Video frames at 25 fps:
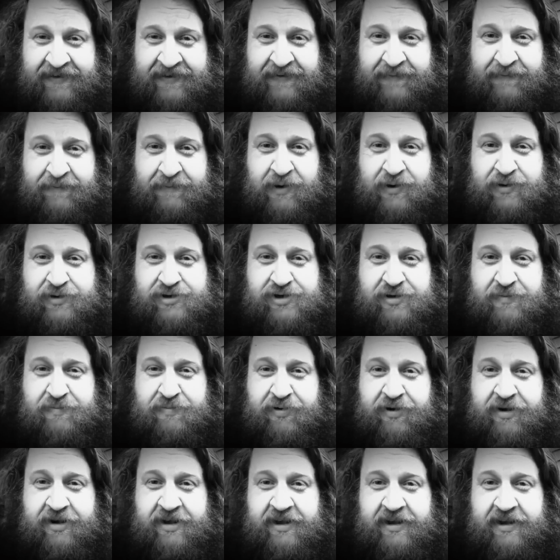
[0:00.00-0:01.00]
Most are
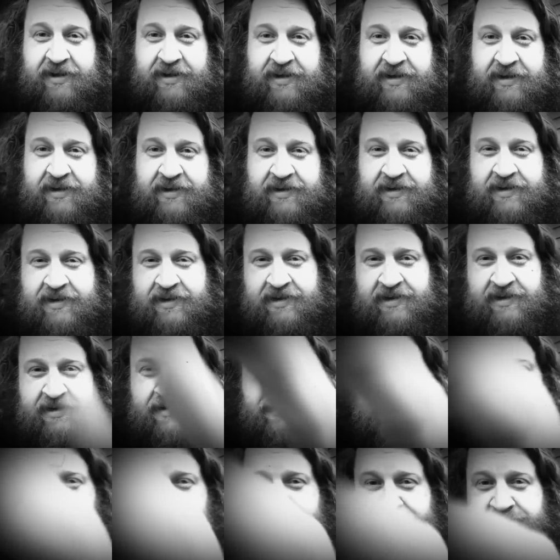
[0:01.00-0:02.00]
pretty
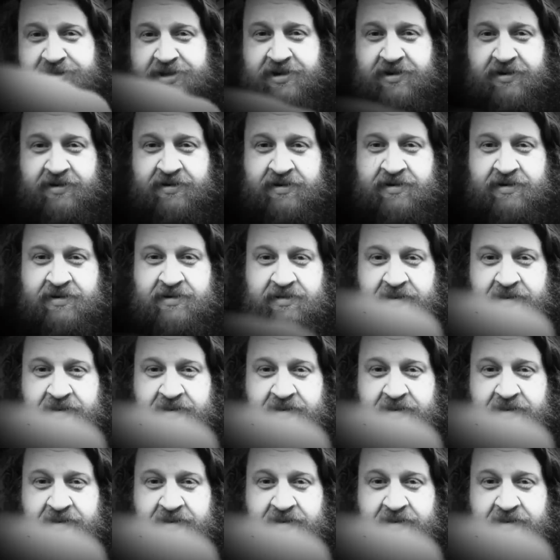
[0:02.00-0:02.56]
obscure,